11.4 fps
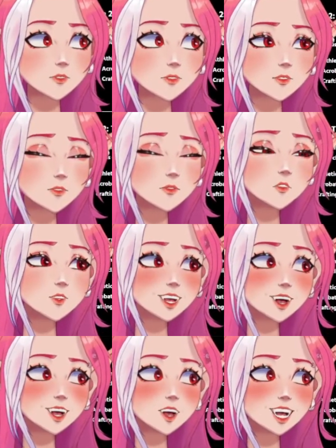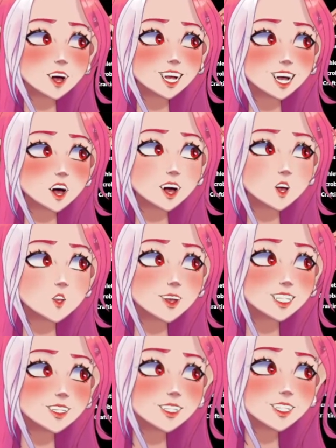we did a hybrid
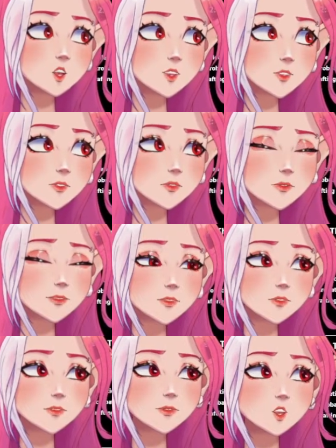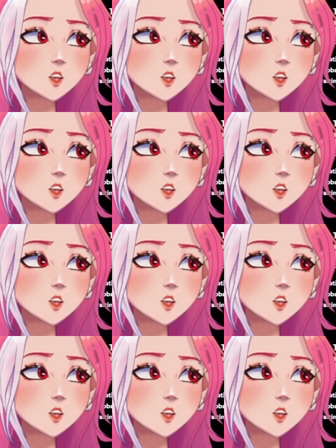encounter? Just